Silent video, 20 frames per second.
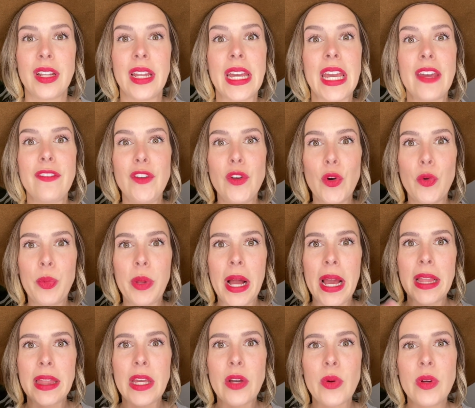Like if you apply
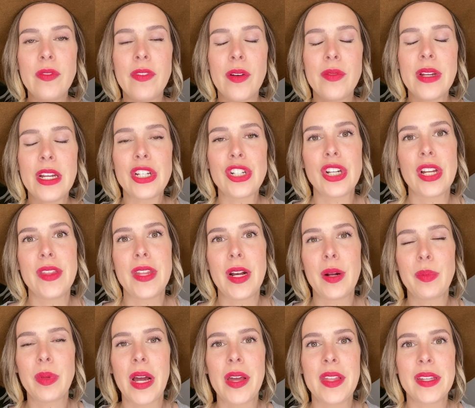a liquid foundation and then
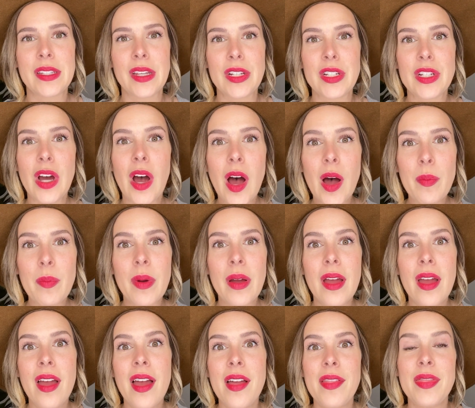apply this on top,
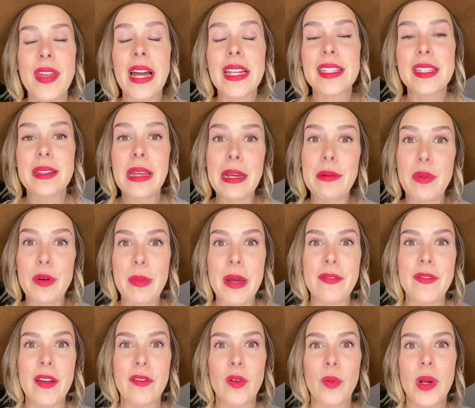that's like one of my
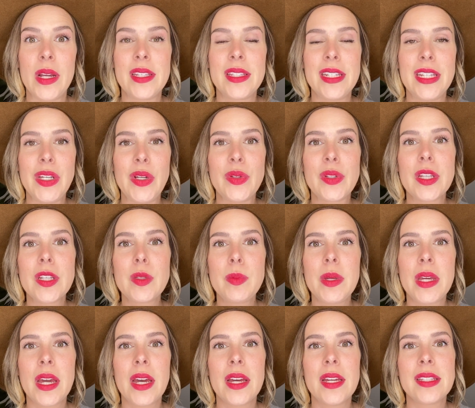favorite ways to use this
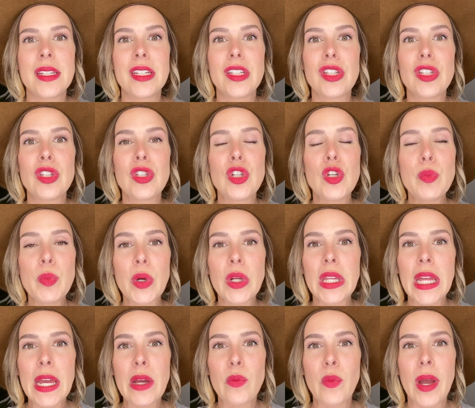because it's super
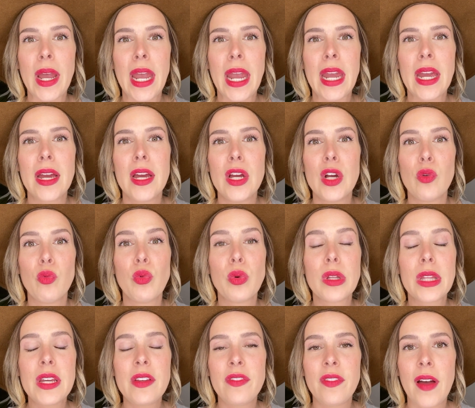lightweight,
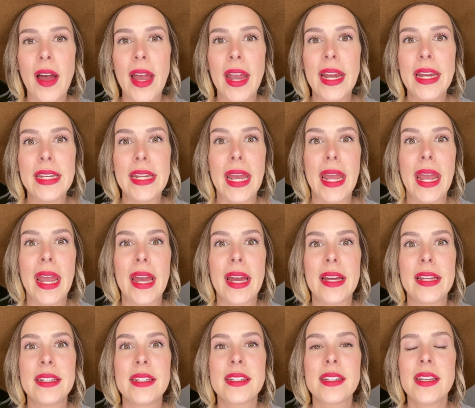really fine,
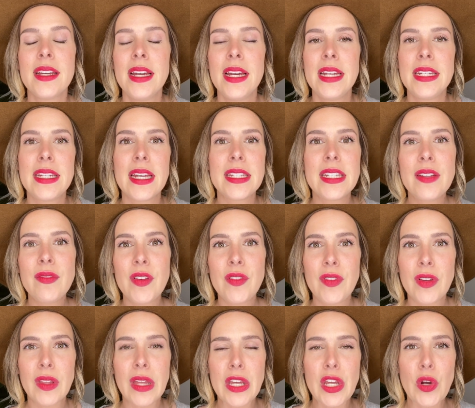and doesn't even
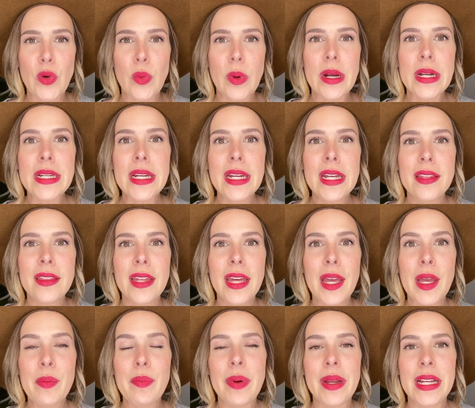feel like you're wearing
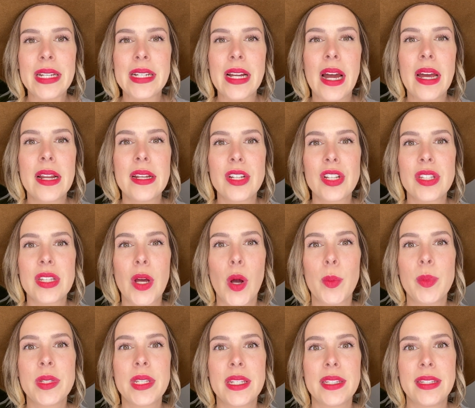anything, but it kind of just
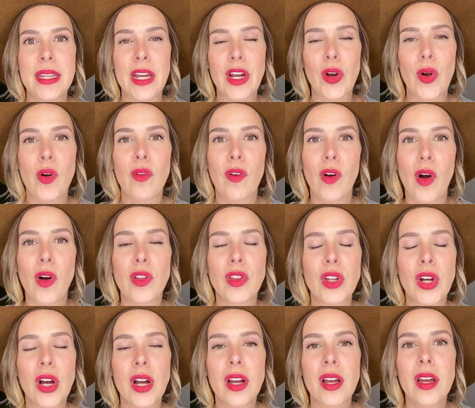helps to set your overall
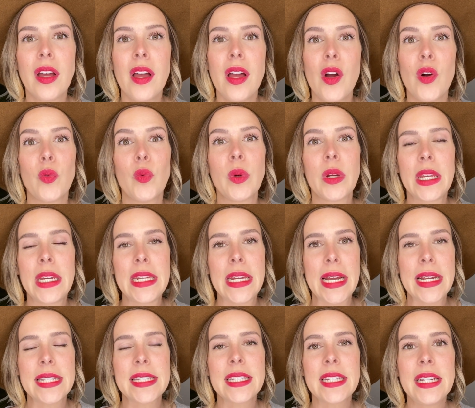look really
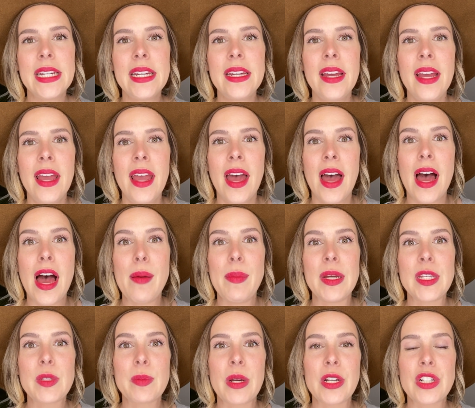nicely,
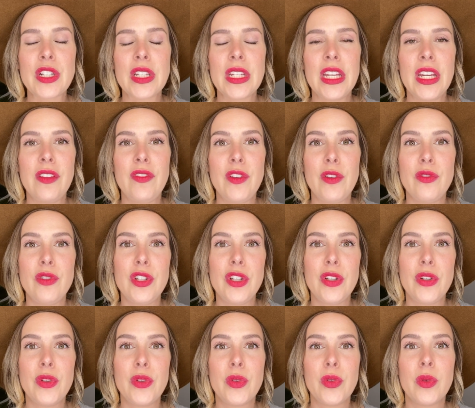especially if you
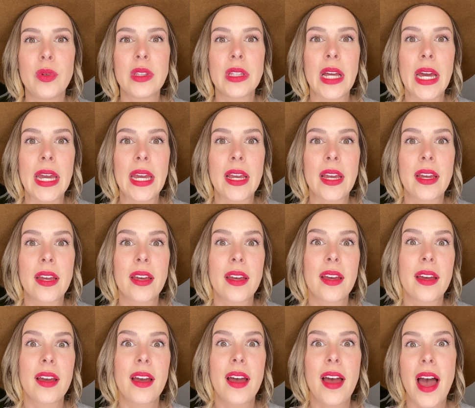do like
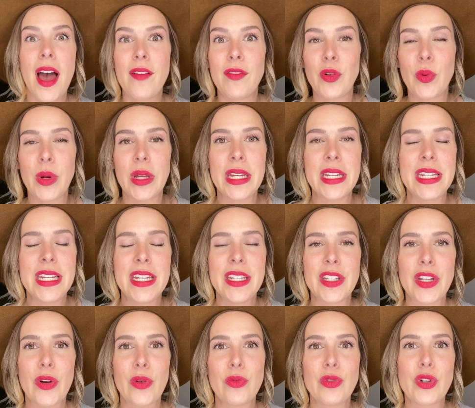have an oily
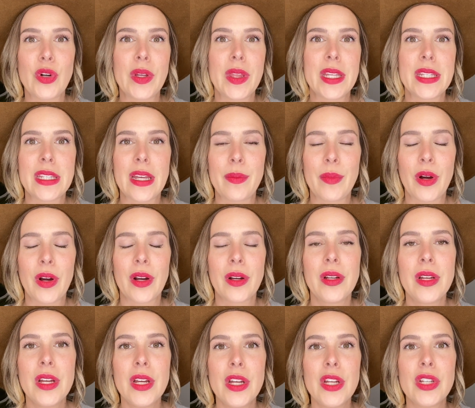T-zone during the summer.
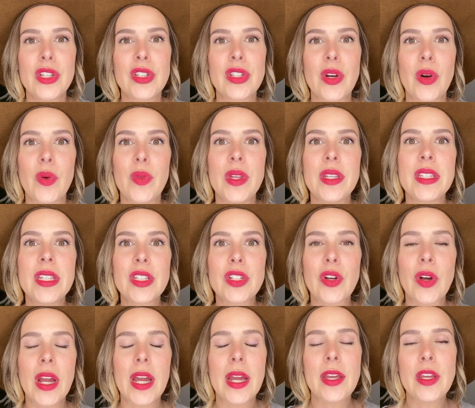So this is
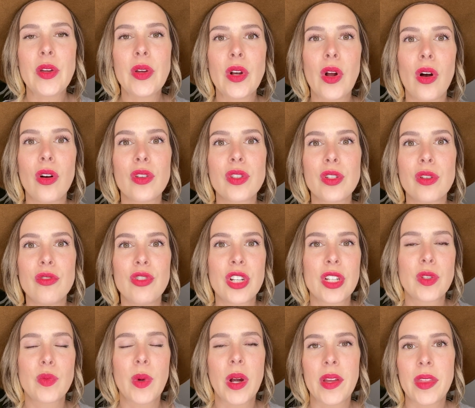great. You can also
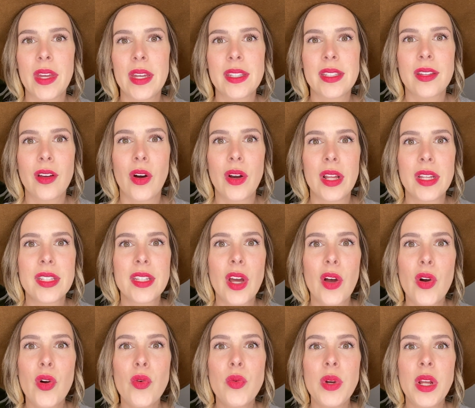just wear this on its
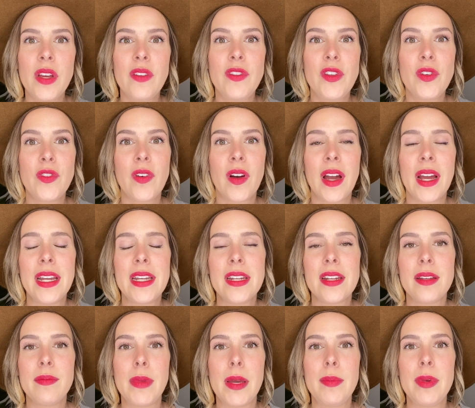own if you find
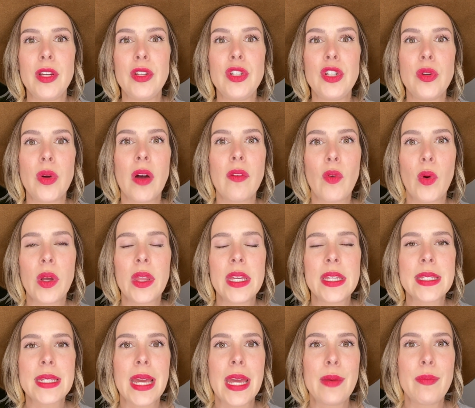it, maybe you do have oily
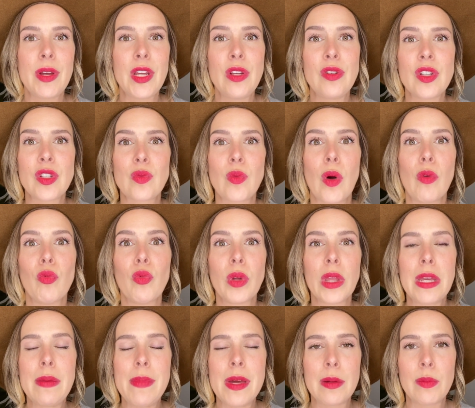skin, but you just want
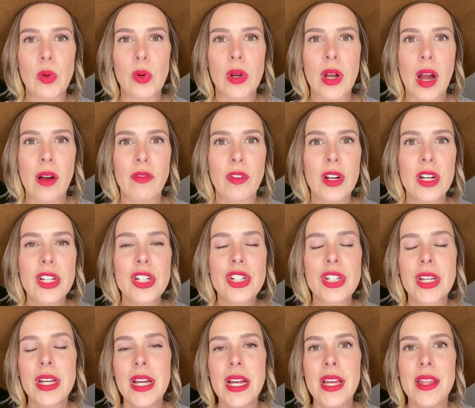really minimal
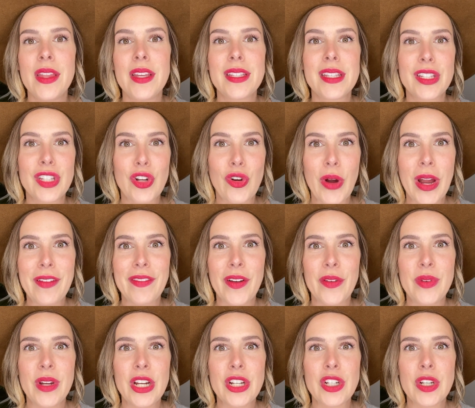coverage. This is a great
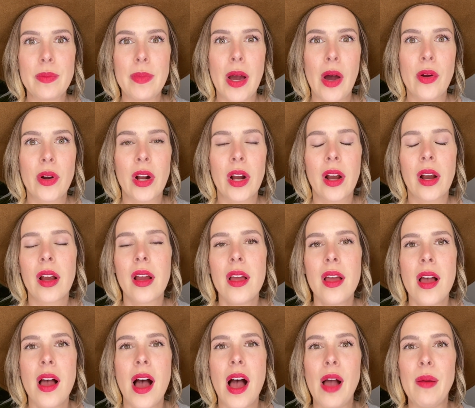foundation powder.
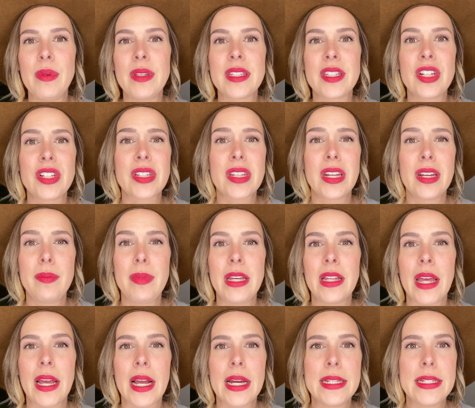It's just gonna be
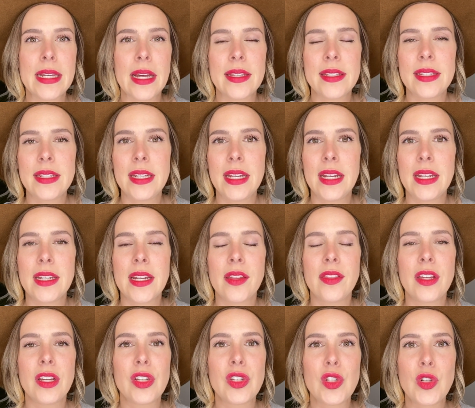like a dusting,
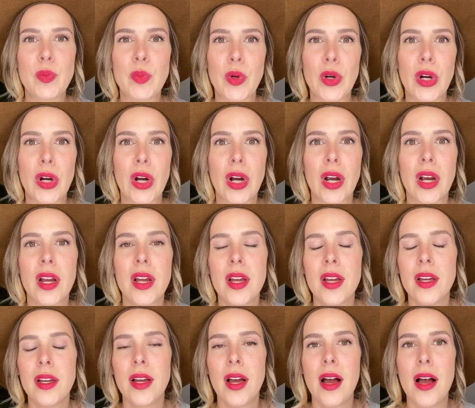nothing super
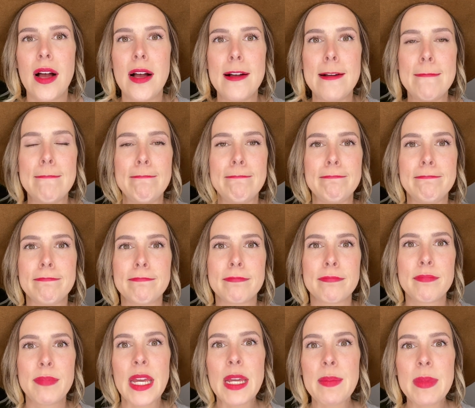
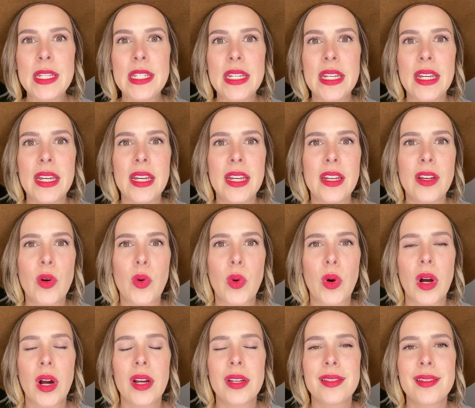pigmented,
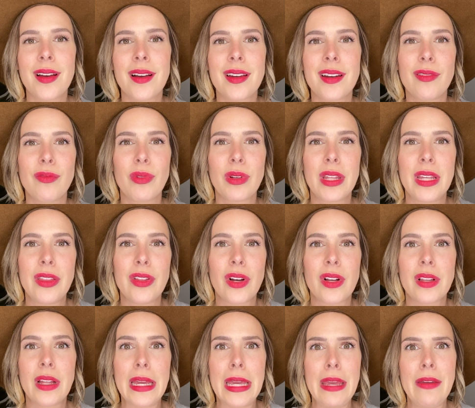or it's not gonna really
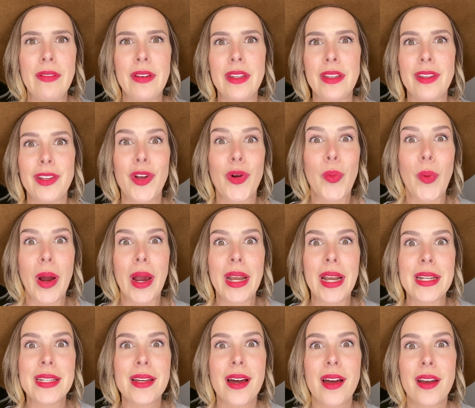look like even you're
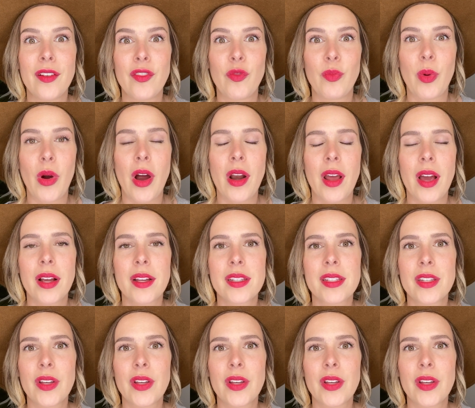wearing a ton of products.